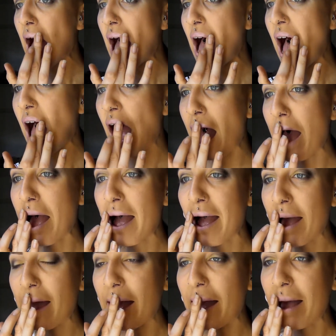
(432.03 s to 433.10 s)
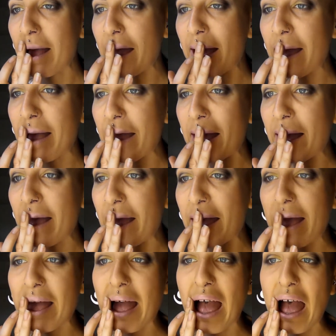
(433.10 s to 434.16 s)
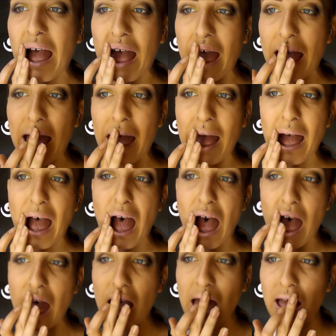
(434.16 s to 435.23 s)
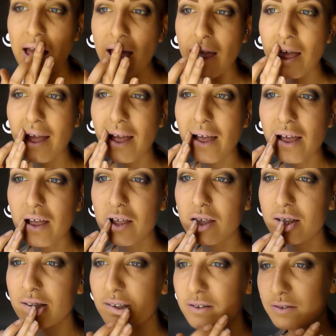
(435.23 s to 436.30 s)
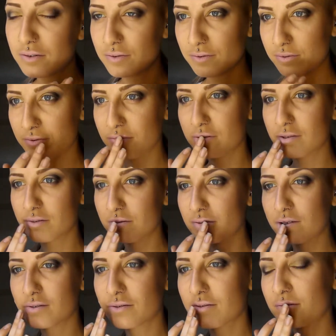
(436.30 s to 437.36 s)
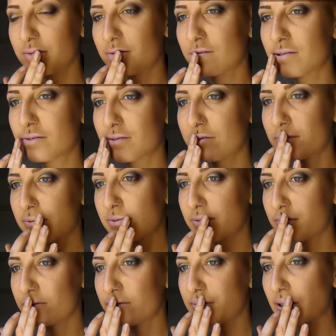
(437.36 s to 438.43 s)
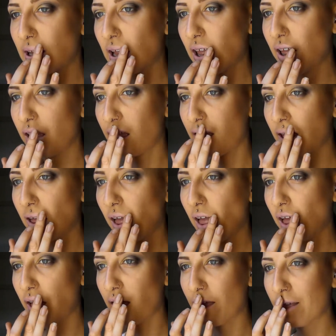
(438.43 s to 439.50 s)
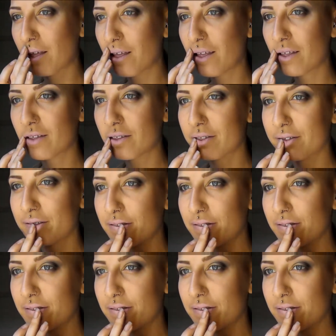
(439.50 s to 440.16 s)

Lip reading: I would even put some eyeshadows to make it less, you know, shiny. I like when it's a matte color.